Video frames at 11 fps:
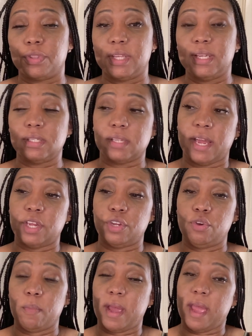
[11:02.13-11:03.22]
things, like
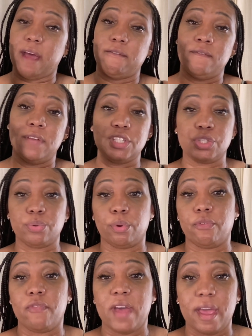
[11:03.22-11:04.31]
you might have
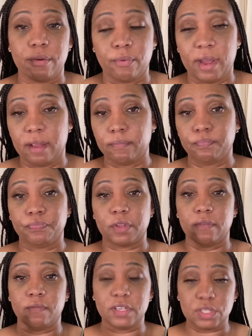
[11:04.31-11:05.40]
visceral fat, right?
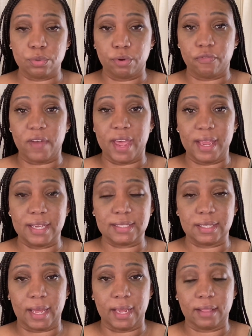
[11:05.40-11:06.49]
And visceral fat is
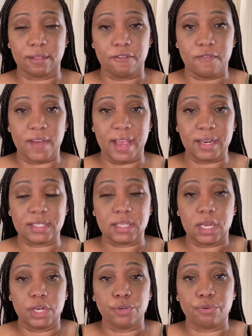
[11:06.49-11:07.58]
like the fat that's
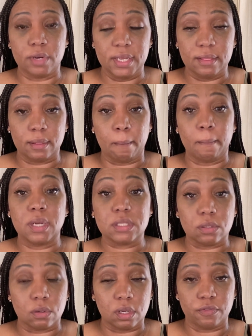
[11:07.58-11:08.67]
underneath the
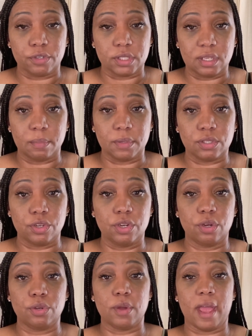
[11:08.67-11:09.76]
muscle of your stomach. So,
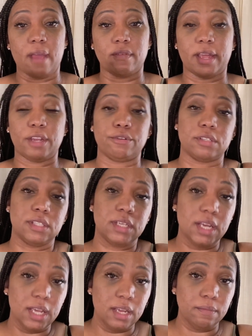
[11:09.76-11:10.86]
you have like your
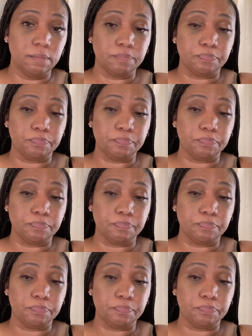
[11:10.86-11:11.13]
skin,